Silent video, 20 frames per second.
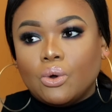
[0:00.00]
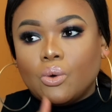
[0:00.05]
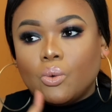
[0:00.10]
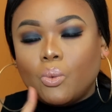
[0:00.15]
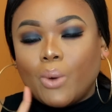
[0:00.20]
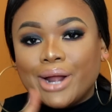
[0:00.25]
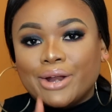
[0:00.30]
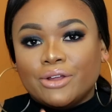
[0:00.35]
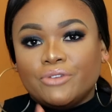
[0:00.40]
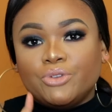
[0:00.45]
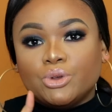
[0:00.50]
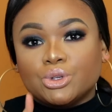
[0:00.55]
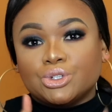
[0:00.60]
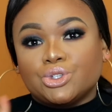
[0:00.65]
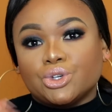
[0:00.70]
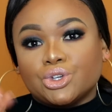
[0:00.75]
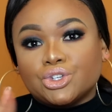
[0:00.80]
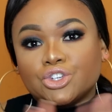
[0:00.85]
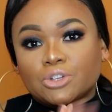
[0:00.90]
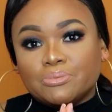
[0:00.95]
one of your
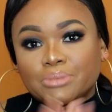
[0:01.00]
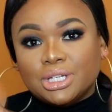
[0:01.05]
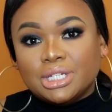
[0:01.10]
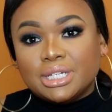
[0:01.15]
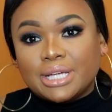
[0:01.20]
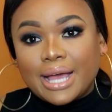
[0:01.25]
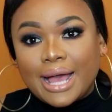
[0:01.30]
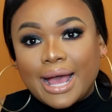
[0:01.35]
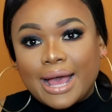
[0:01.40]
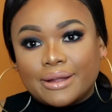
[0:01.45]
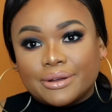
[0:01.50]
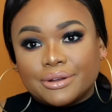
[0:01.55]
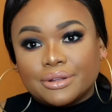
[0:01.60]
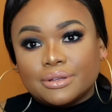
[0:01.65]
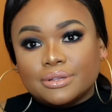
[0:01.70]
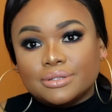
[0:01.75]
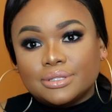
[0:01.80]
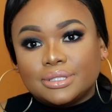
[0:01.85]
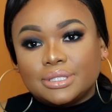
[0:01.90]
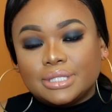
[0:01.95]
social media
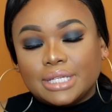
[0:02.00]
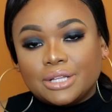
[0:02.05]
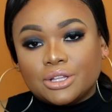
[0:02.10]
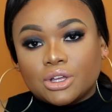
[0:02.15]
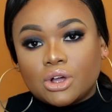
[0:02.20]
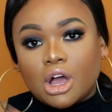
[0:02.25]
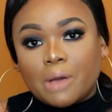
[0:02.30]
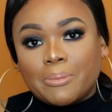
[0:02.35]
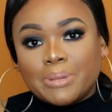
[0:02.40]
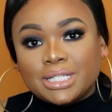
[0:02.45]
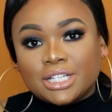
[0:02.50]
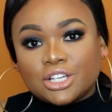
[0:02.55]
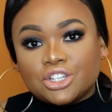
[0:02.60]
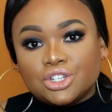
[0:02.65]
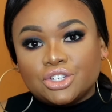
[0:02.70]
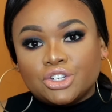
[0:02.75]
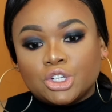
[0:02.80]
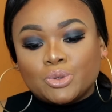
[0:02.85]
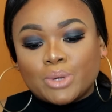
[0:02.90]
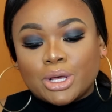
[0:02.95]
handles in the comment
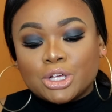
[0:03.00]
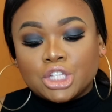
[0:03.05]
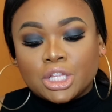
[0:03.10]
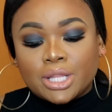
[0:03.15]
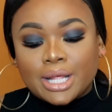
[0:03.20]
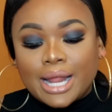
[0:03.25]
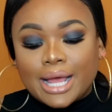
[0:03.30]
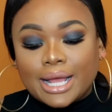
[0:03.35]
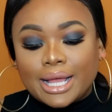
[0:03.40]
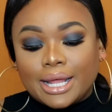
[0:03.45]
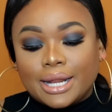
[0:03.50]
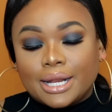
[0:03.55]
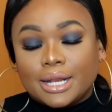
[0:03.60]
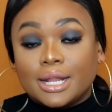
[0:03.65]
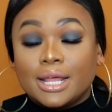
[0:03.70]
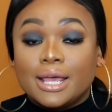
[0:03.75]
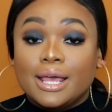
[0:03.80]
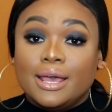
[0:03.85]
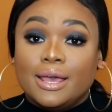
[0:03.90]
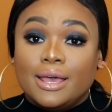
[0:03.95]
section as well, so that I can
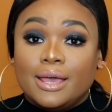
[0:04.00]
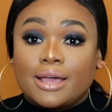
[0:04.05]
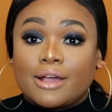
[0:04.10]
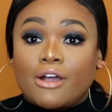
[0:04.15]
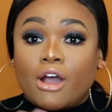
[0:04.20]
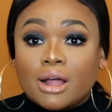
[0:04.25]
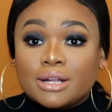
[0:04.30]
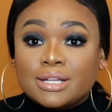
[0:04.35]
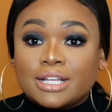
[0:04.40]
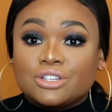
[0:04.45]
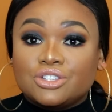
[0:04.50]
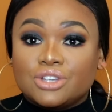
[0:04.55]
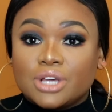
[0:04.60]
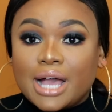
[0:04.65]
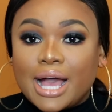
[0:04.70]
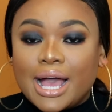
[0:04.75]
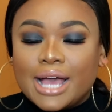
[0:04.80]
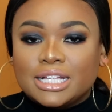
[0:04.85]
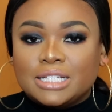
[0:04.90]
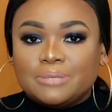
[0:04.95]
contact you
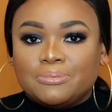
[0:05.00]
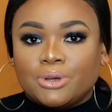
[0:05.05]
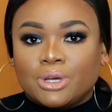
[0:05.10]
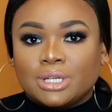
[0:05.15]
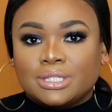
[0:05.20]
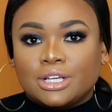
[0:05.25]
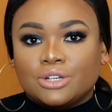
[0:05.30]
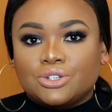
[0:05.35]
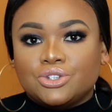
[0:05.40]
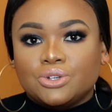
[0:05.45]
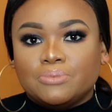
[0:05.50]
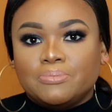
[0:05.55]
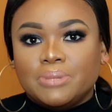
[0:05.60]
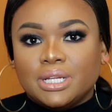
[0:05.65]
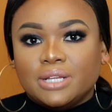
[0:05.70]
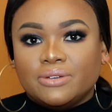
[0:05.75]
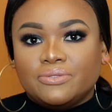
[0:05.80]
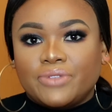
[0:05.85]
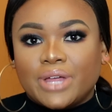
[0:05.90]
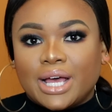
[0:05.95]
guys, because I do
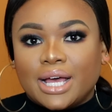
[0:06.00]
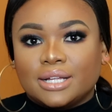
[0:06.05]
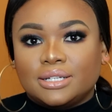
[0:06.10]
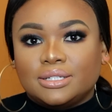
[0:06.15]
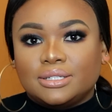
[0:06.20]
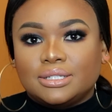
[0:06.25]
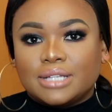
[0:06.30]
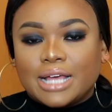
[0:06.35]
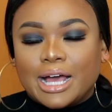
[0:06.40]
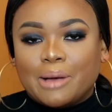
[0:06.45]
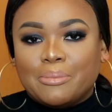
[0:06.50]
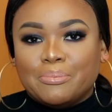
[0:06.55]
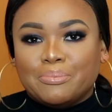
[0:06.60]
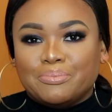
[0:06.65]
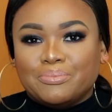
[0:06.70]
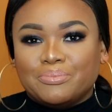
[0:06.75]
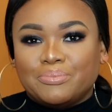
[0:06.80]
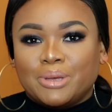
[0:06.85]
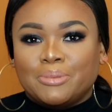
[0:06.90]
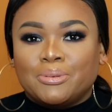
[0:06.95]
believe that
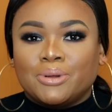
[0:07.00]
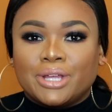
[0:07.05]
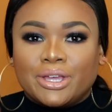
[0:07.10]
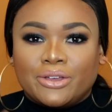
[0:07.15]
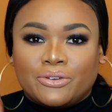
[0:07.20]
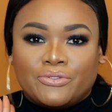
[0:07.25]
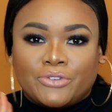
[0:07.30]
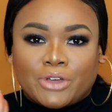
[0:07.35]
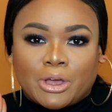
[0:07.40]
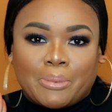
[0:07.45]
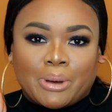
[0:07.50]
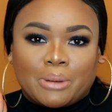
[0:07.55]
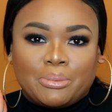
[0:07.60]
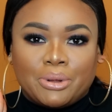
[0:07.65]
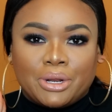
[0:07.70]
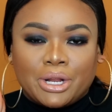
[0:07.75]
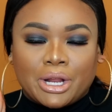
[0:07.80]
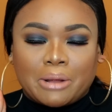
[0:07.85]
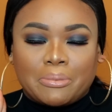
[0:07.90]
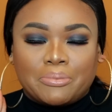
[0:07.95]
people are iffy about
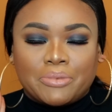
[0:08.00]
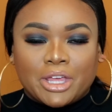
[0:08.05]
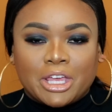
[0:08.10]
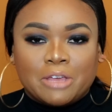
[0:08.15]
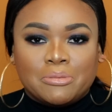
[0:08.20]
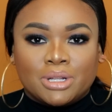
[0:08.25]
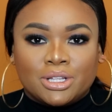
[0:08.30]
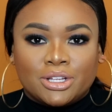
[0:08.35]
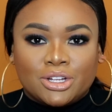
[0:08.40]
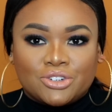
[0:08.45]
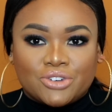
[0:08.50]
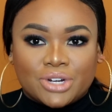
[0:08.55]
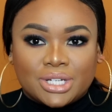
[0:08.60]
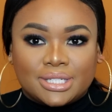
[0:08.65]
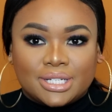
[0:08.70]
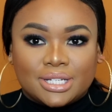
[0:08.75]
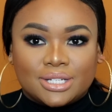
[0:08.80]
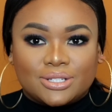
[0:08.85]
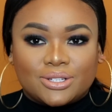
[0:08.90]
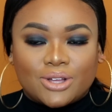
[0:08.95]
putting up the email
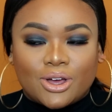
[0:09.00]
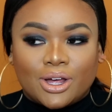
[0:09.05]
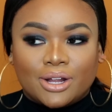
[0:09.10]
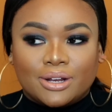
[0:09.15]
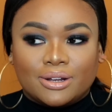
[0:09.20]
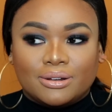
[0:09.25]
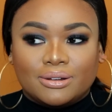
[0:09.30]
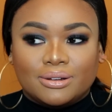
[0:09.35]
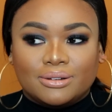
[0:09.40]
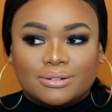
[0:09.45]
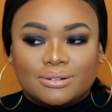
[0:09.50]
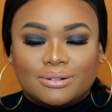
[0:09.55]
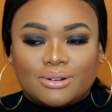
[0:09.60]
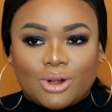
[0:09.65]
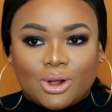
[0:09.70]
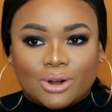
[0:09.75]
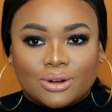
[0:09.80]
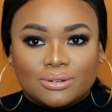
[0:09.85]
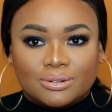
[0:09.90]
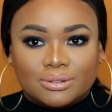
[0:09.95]
addresses on
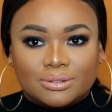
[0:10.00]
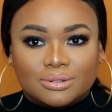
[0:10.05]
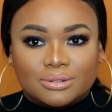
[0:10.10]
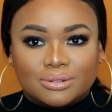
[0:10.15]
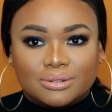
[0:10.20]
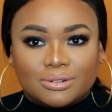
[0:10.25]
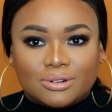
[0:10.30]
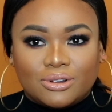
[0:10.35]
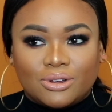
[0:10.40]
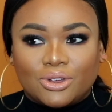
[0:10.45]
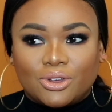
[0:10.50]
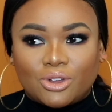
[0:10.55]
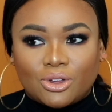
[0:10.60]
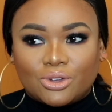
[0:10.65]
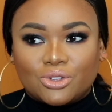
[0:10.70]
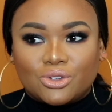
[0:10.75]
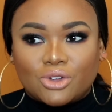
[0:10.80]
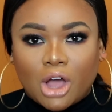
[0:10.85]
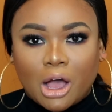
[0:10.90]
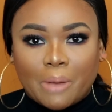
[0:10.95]
a
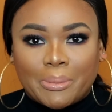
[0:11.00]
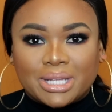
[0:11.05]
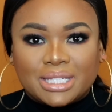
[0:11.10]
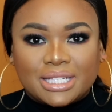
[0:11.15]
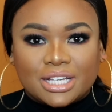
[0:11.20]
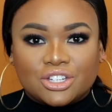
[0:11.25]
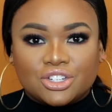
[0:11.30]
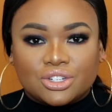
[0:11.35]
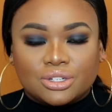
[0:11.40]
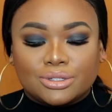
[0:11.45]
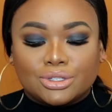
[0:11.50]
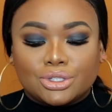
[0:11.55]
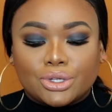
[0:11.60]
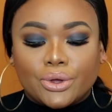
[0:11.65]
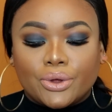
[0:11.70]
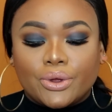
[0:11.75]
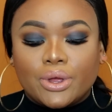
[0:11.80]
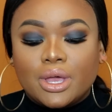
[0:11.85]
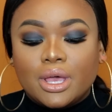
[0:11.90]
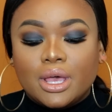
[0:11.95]
comment section.
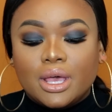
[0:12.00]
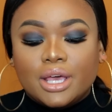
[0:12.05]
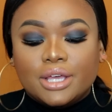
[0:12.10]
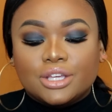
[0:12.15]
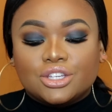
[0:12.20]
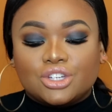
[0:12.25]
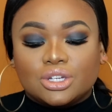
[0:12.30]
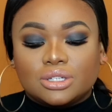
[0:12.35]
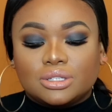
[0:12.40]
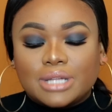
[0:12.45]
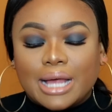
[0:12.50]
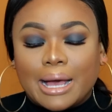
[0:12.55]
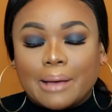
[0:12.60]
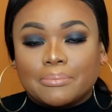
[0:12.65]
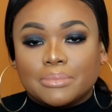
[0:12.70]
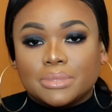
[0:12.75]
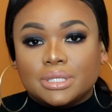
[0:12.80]
So just